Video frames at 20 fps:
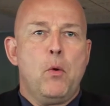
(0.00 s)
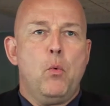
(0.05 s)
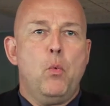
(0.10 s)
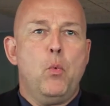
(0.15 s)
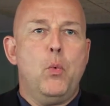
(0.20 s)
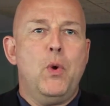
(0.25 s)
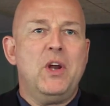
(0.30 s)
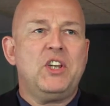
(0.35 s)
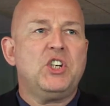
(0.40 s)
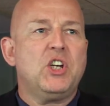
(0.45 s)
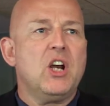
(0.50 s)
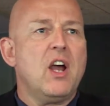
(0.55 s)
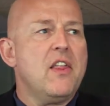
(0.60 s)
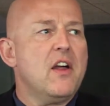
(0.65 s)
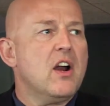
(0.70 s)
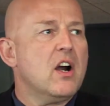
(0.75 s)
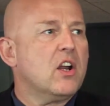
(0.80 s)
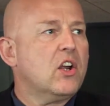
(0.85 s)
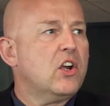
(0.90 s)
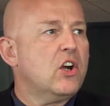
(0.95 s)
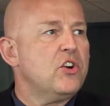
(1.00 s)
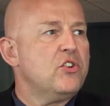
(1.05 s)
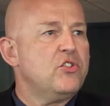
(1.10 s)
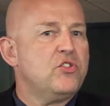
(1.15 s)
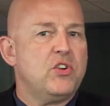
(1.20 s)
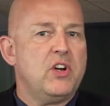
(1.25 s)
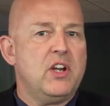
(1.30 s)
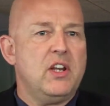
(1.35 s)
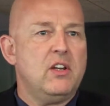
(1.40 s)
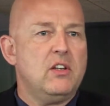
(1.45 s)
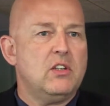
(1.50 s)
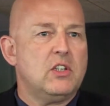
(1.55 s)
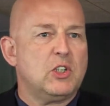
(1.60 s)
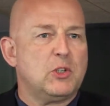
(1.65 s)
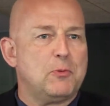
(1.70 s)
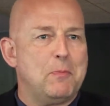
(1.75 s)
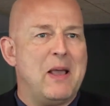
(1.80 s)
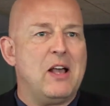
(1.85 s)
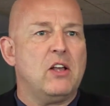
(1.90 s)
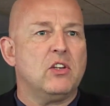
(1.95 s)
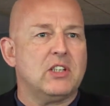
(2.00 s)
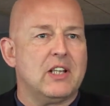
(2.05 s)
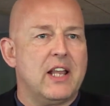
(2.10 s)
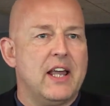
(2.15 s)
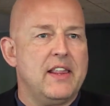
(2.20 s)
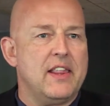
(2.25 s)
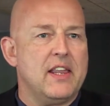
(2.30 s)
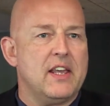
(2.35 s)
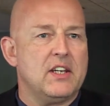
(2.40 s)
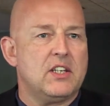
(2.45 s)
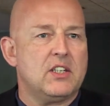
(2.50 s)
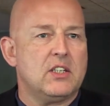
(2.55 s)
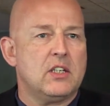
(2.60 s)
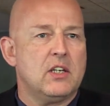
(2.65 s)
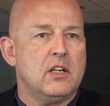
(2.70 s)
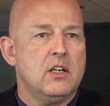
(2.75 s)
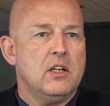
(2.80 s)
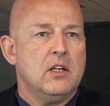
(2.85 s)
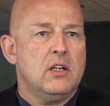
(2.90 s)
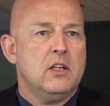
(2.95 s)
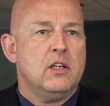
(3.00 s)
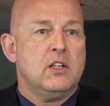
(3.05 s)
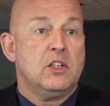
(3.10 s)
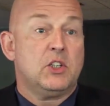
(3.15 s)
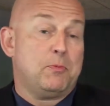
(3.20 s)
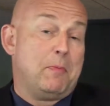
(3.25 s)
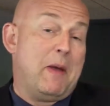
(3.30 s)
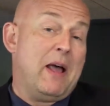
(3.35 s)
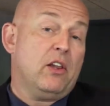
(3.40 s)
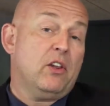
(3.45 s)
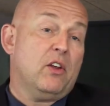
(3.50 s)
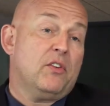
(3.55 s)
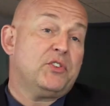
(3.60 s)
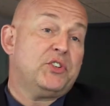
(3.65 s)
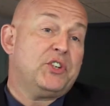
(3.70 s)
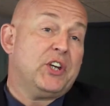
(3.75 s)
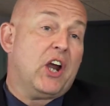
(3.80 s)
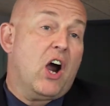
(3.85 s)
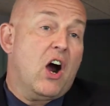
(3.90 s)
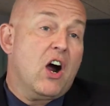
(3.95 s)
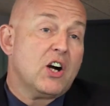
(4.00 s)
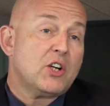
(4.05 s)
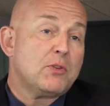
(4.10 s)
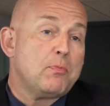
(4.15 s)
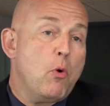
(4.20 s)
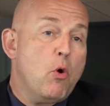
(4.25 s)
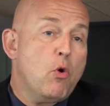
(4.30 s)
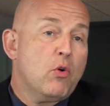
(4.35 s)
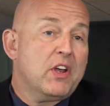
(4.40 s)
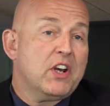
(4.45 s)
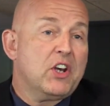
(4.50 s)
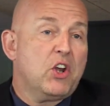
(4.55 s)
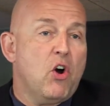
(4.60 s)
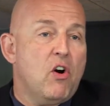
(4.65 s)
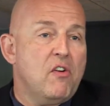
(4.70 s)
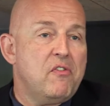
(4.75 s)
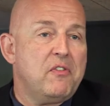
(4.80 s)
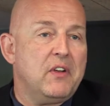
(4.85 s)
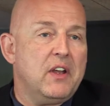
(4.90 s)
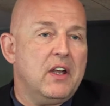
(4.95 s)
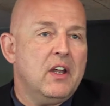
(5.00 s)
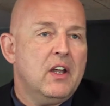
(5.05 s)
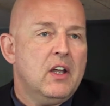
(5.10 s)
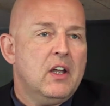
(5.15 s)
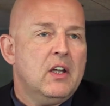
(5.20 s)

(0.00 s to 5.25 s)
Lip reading: Which other country smells like this? Smelt of cigar smoke and coffee.